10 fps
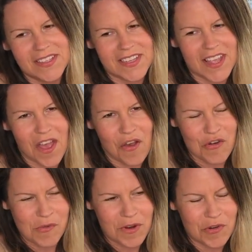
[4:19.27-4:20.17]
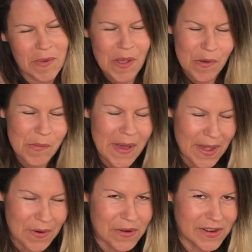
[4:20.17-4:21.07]
get home under my own
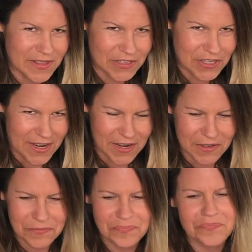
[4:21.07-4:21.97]
power in the chair.